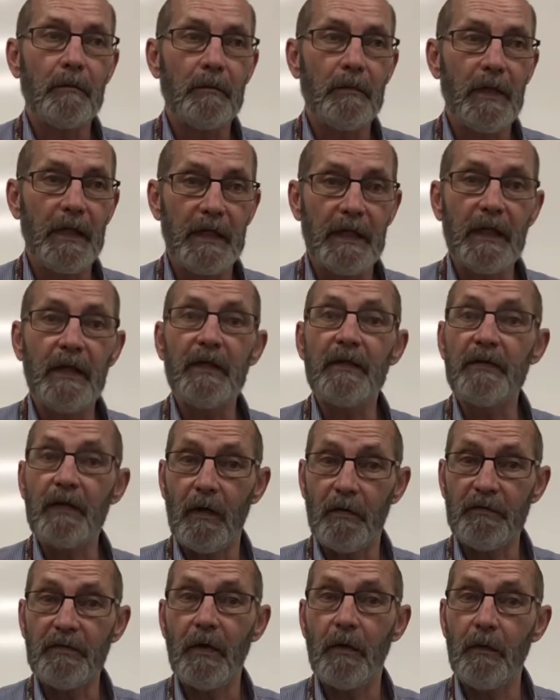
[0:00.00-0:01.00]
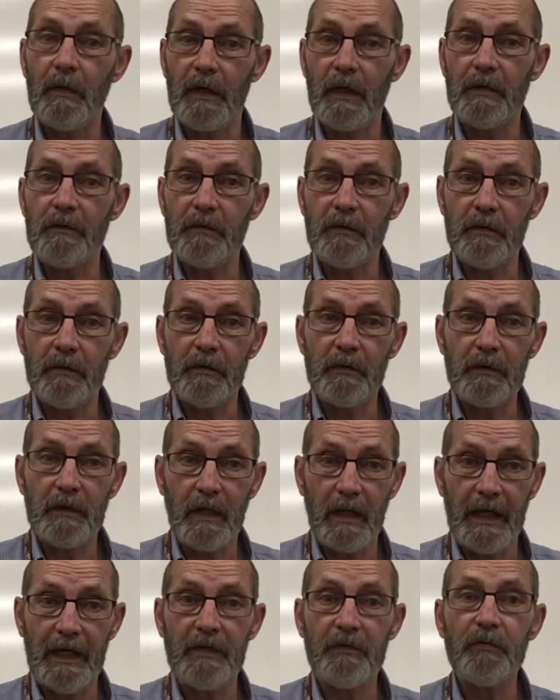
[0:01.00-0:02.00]
It's also under
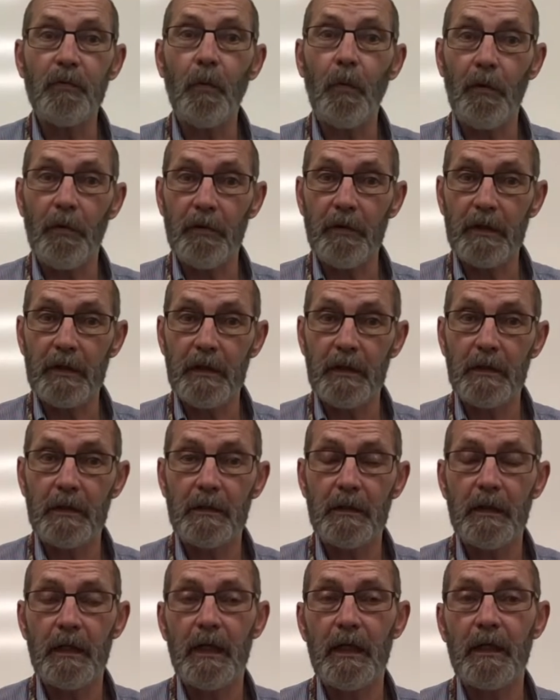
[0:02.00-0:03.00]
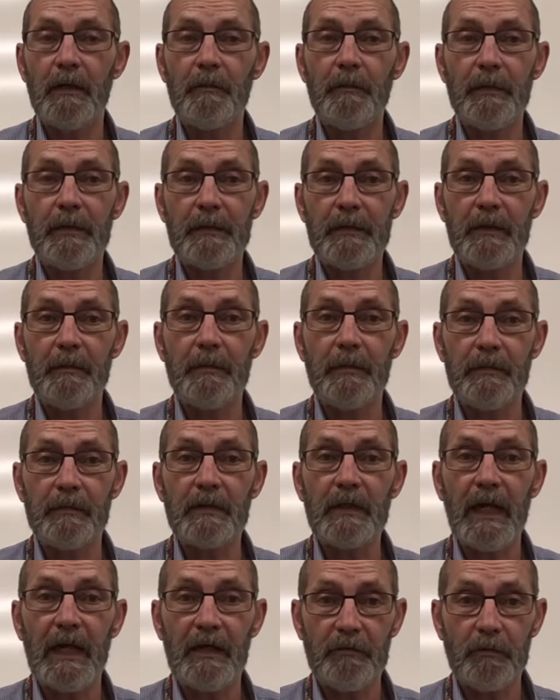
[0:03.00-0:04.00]
classwork, the
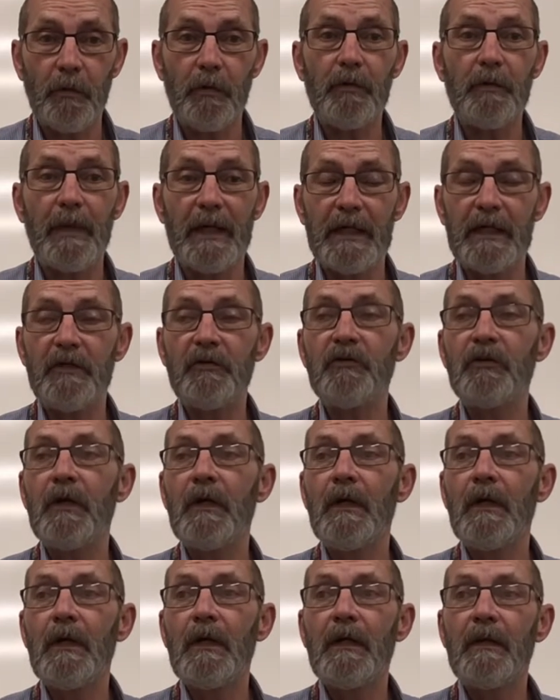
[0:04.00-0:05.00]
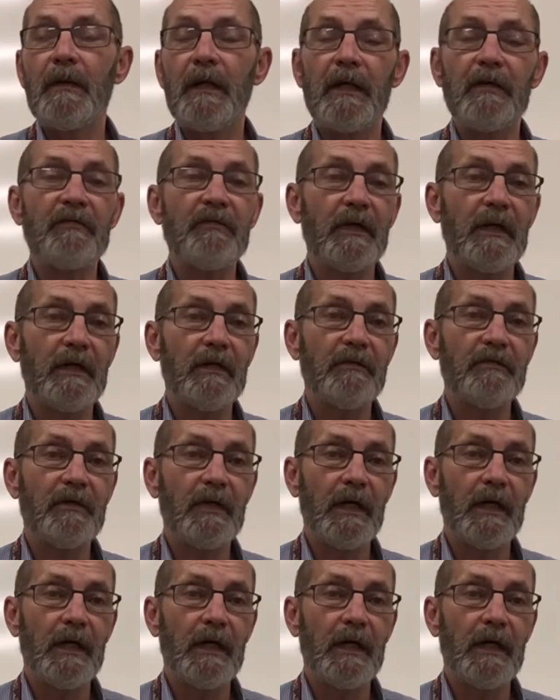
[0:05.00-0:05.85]
classwork page that says